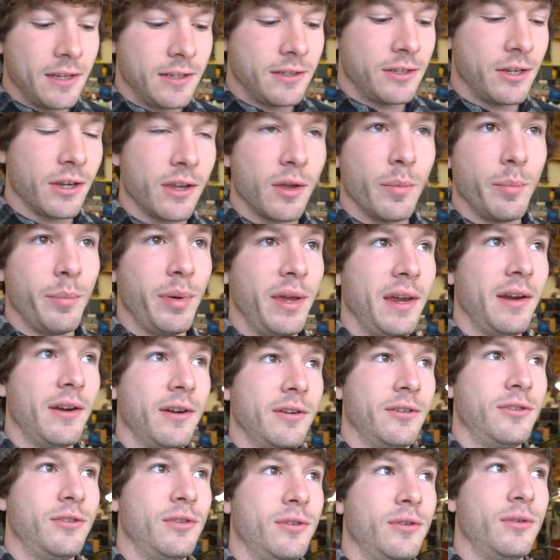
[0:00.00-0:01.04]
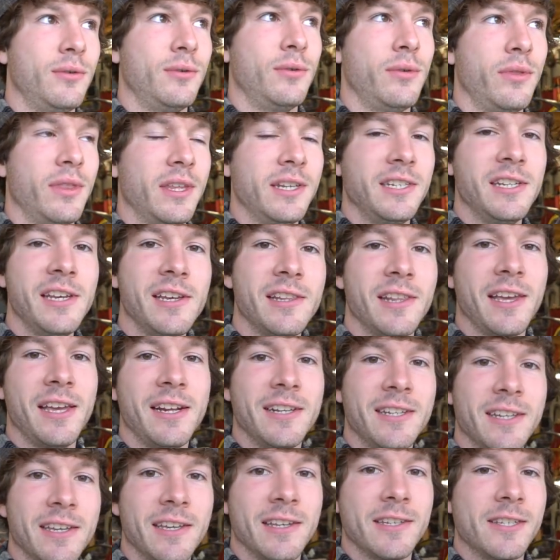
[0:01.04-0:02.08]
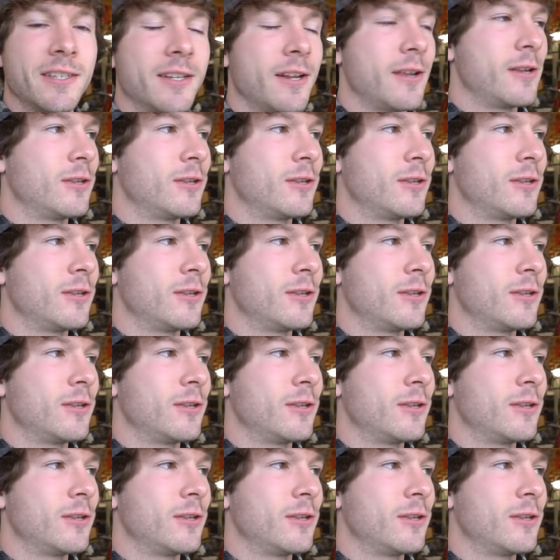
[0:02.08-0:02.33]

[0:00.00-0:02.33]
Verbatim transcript: to compare to the daylight test.